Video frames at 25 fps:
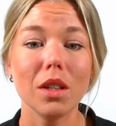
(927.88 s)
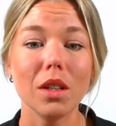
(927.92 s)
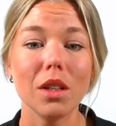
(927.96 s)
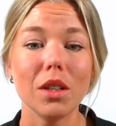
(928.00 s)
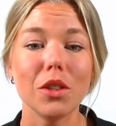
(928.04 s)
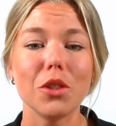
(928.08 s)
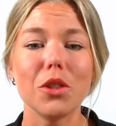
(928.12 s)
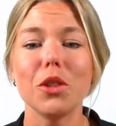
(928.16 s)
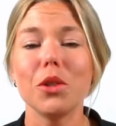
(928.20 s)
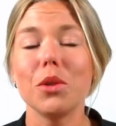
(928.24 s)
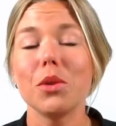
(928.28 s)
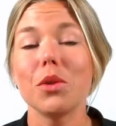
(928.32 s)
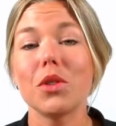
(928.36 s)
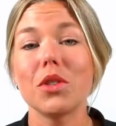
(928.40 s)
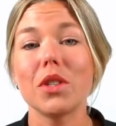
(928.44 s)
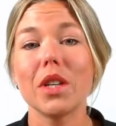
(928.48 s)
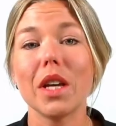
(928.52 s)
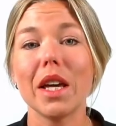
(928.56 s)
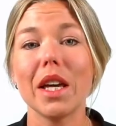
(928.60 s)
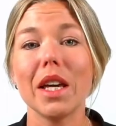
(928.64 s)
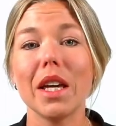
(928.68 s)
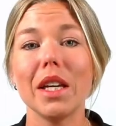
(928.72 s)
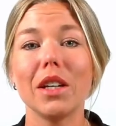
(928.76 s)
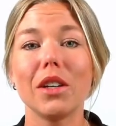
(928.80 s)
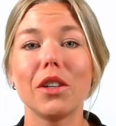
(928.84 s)
Do you
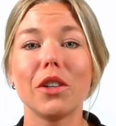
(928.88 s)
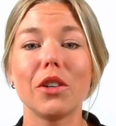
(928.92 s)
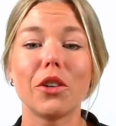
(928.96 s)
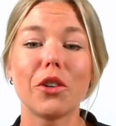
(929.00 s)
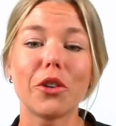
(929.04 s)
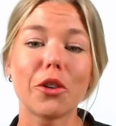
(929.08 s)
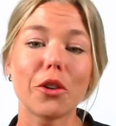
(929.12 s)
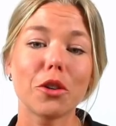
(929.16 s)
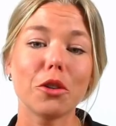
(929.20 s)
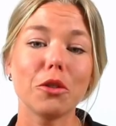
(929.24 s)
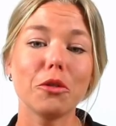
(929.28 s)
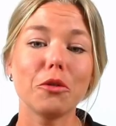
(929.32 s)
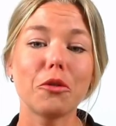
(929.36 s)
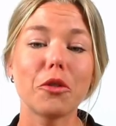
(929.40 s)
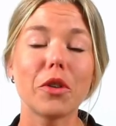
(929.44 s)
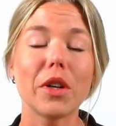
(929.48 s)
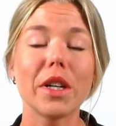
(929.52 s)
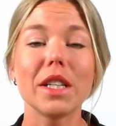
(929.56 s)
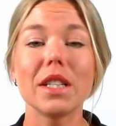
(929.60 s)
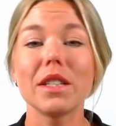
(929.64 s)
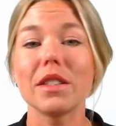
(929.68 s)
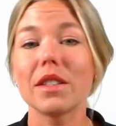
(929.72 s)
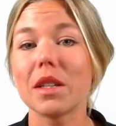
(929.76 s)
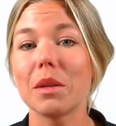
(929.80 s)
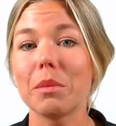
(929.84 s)
say
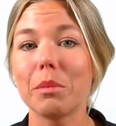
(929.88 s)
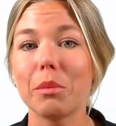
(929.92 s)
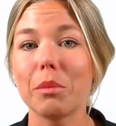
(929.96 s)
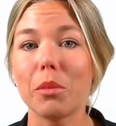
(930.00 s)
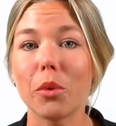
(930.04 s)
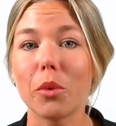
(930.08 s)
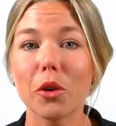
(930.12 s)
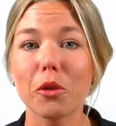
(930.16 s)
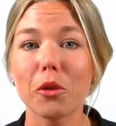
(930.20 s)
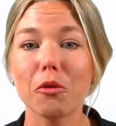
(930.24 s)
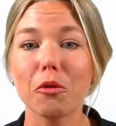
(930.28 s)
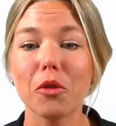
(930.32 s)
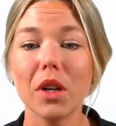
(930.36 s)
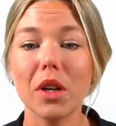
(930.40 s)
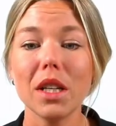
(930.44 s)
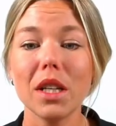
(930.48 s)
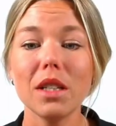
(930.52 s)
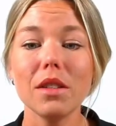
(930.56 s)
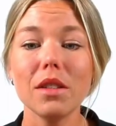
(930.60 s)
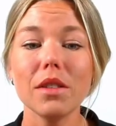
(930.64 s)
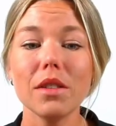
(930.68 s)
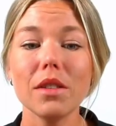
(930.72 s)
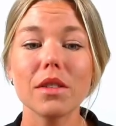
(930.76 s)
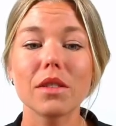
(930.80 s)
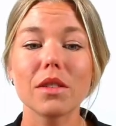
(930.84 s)
girlfriends and
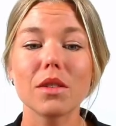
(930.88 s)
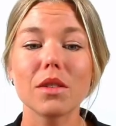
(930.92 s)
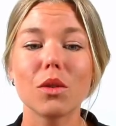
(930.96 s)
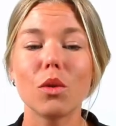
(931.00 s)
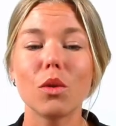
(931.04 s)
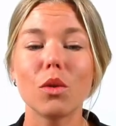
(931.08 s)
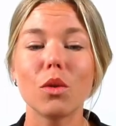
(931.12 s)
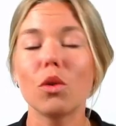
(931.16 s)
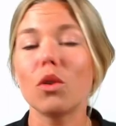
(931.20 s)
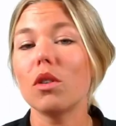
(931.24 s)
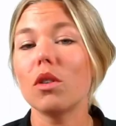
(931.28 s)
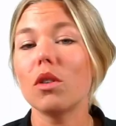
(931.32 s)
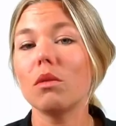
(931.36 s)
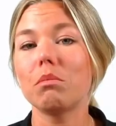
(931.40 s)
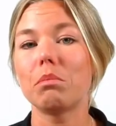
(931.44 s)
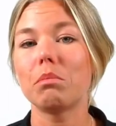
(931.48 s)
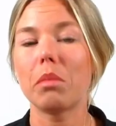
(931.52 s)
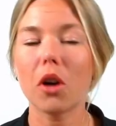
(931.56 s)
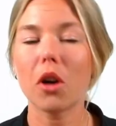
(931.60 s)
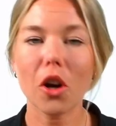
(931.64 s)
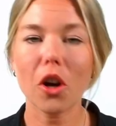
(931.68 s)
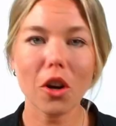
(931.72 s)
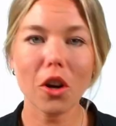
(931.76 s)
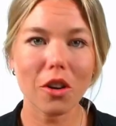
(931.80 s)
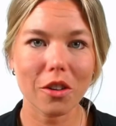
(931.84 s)
boyfriends or
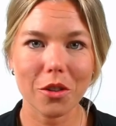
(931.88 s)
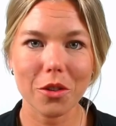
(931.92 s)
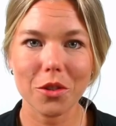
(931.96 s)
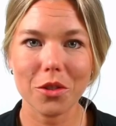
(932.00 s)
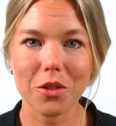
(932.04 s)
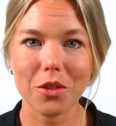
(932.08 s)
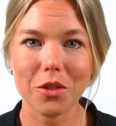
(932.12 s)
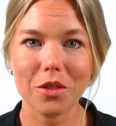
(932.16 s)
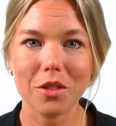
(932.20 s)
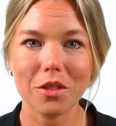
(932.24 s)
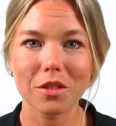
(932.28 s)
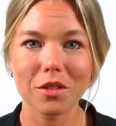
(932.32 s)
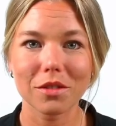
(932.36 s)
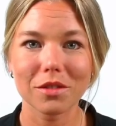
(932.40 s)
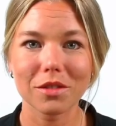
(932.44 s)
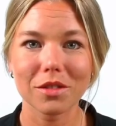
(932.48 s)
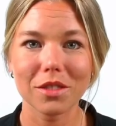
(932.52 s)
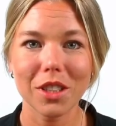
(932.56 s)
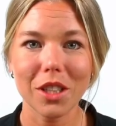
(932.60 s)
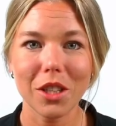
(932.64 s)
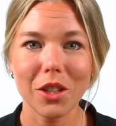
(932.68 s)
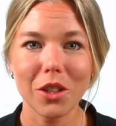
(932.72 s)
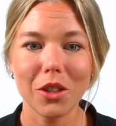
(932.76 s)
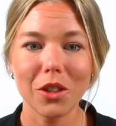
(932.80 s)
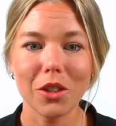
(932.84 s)
partners?
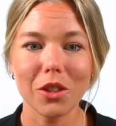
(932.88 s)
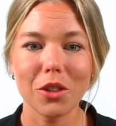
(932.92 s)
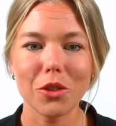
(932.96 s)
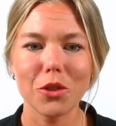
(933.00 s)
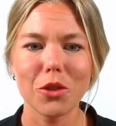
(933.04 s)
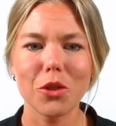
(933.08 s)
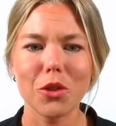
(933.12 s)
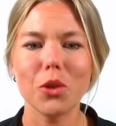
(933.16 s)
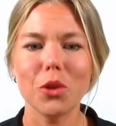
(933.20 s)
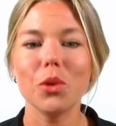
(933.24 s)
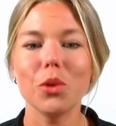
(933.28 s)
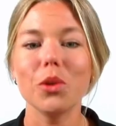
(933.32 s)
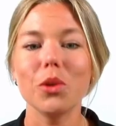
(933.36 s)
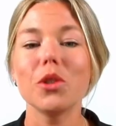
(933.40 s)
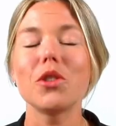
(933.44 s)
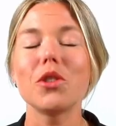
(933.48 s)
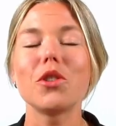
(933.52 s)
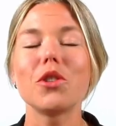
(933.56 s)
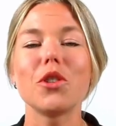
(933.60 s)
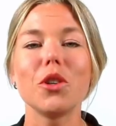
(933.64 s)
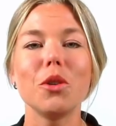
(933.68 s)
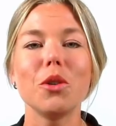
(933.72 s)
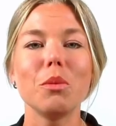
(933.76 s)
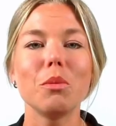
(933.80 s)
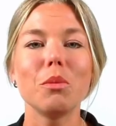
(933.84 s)
Do you
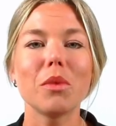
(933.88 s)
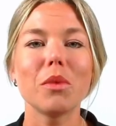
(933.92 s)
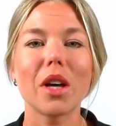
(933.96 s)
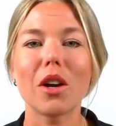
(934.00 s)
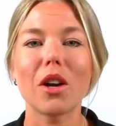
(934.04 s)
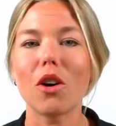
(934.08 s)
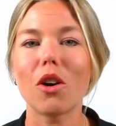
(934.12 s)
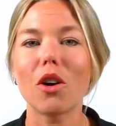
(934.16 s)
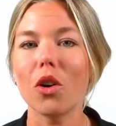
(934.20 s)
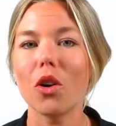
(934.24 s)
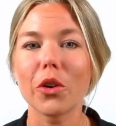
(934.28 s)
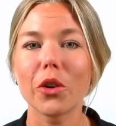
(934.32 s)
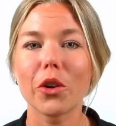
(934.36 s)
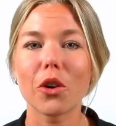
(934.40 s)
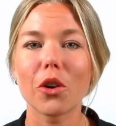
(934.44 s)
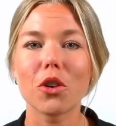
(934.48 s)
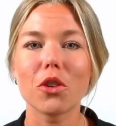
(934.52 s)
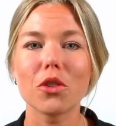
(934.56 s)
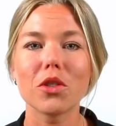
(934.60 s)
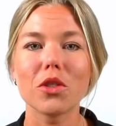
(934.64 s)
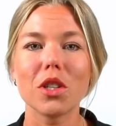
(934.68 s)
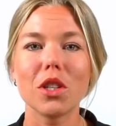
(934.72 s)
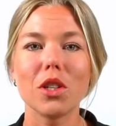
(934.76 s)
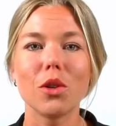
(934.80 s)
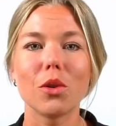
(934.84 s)
assume that all the
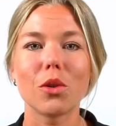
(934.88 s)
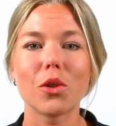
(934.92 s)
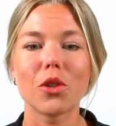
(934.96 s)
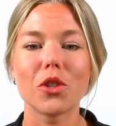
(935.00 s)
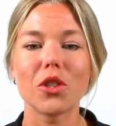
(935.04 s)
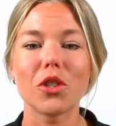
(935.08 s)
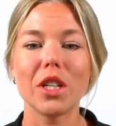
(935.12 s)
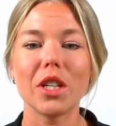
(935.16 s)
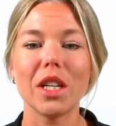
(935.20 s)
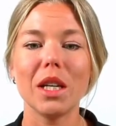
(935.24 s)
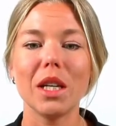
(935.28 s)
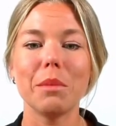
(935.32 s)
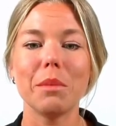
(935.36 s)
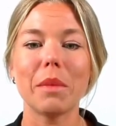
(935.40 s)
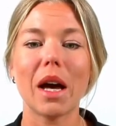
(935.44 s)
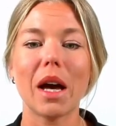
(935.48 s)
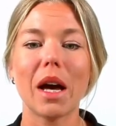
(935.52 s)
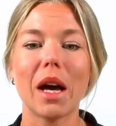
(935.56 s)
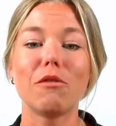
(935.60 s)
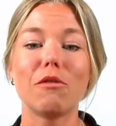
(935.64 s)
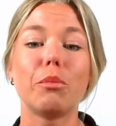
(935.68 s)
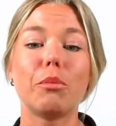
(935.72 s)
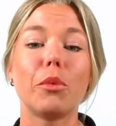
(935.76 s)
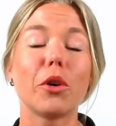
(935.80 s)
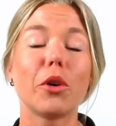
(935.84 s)
girls in your team
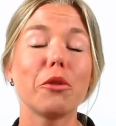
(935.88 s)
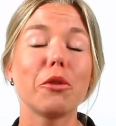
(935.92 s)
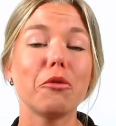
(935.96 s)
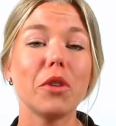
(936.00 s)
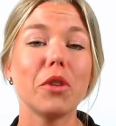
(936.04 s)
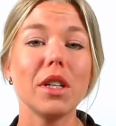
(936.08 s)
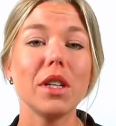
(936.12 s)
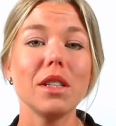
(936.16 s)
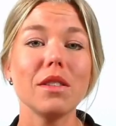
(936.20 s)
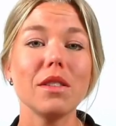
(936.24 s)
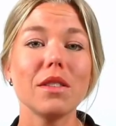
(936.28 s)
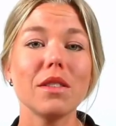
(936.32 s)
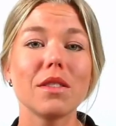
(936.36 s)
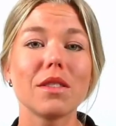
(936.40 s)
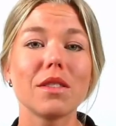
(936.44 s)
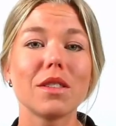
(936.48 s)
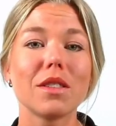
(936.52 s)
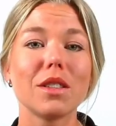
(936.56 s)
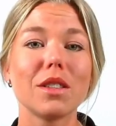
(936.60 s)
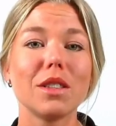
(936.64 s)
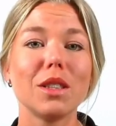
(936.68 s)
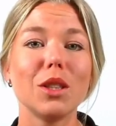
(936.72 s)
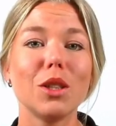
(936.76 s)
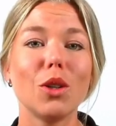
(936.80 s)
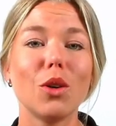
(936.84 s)
have boyfriends?
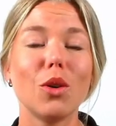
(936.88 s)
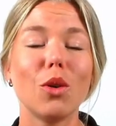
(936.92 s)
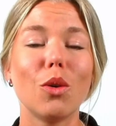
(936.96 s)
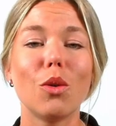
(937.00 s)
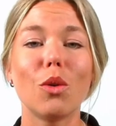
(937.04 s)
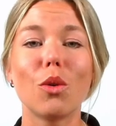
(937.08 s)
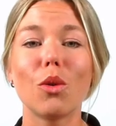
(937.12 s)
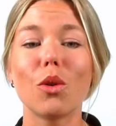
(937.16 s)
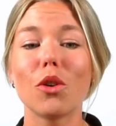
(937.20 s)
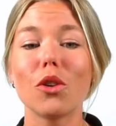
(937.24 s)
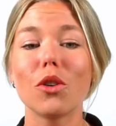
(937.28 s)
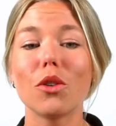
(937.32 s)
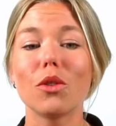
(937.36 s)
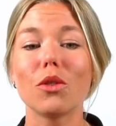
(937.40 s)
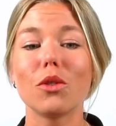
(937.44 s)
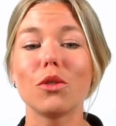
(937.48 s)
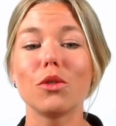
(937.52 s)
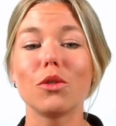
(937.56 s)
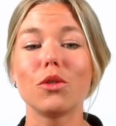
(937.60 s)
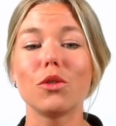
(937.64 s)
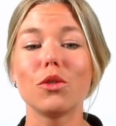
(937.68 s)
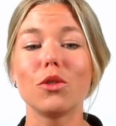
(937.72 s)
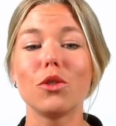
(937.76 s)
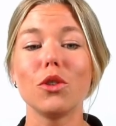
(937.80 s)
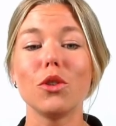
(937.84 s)
Or
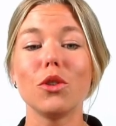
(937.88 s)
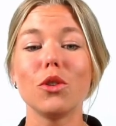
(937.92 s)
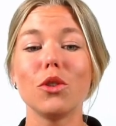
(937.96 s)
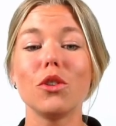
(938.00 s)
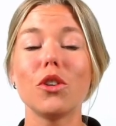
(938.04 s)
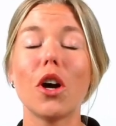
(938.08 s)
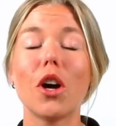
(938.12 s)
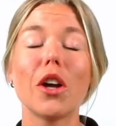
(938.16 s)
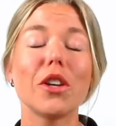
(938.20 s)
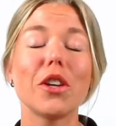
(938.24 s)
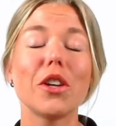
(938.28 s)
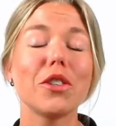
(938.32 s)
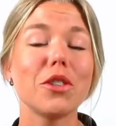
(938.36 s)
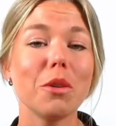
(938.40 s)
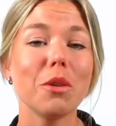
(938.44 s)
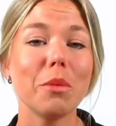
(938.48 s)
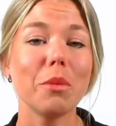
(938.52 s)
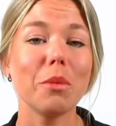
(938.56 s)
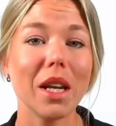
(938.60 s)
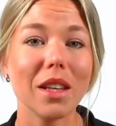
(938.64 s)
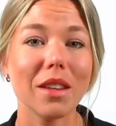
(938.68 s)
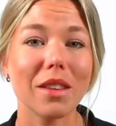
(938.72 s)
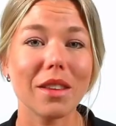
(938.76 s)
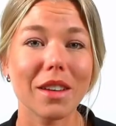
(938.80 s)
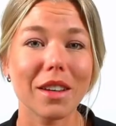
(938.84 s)
do you not assume
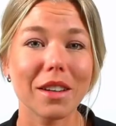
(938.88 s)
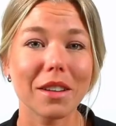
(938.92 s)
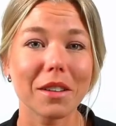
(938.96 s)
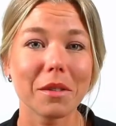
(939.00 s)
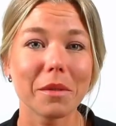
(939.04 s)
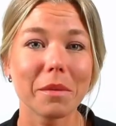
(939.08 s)
anything?